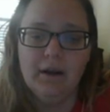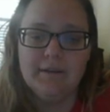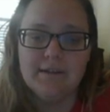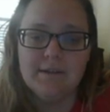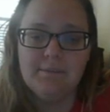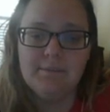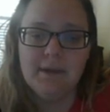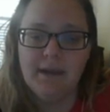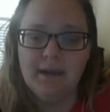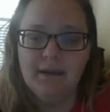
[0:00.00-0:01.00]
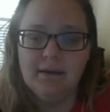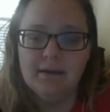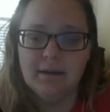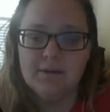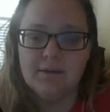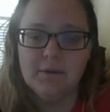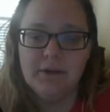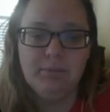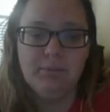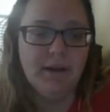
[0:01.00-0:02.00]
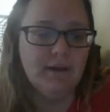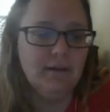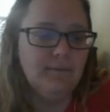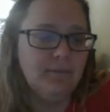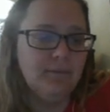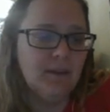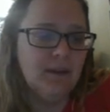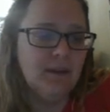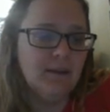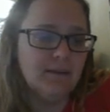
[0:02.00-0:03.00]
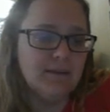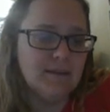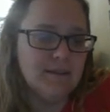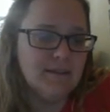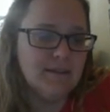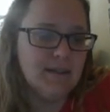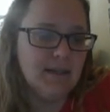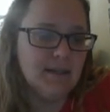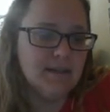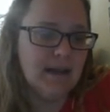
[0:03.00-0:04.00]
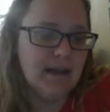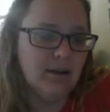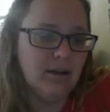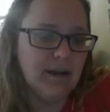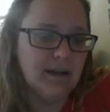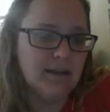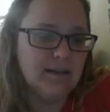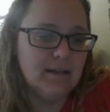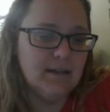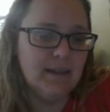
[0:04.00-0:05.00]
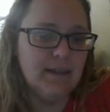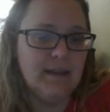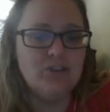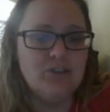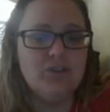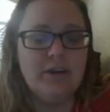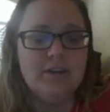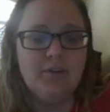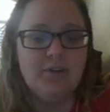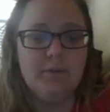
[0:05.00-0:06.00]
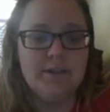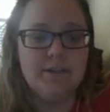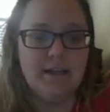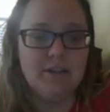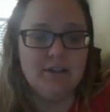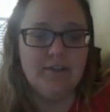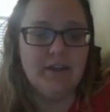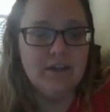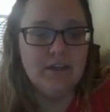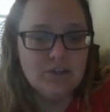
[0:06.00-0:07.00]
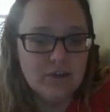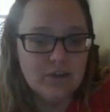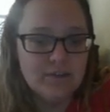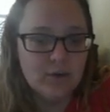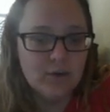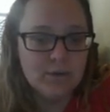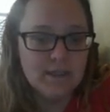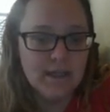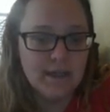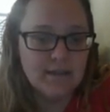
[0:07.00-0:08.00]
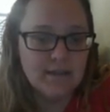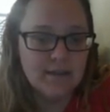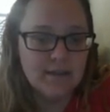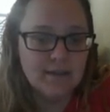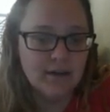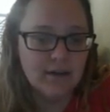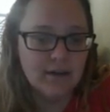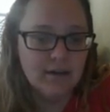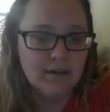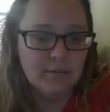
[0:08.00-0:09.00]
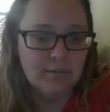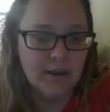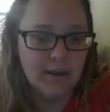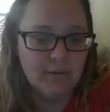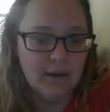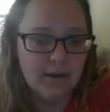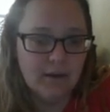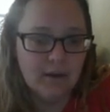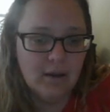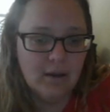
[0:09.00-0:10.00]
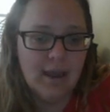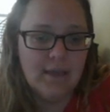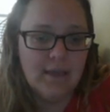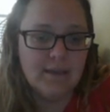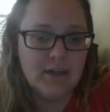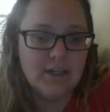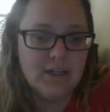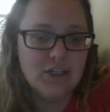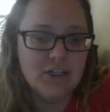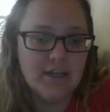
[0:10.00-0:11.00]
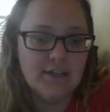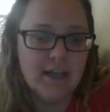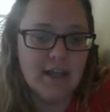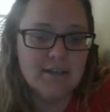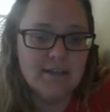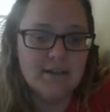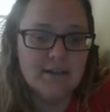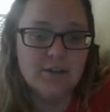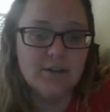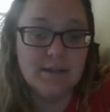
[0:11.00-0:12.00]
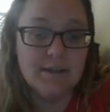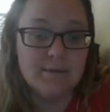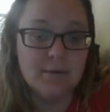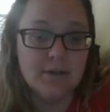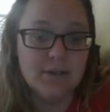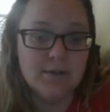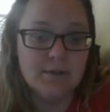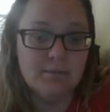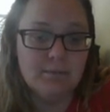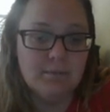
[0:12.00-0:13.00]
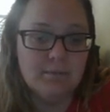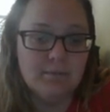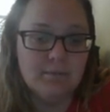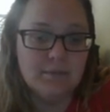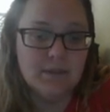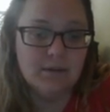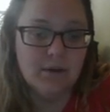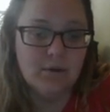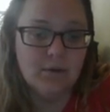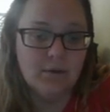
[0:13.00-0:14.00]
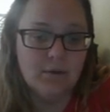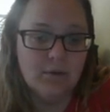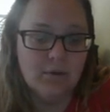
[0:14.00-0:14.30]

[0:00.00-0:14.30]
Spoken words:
This is P, that's what you put in. This is T, that's how long it is. And the interest rate is 4%. So if the interest rate is 4%, that's R, by the way, then you need to change that to a decimal, which is 0.04.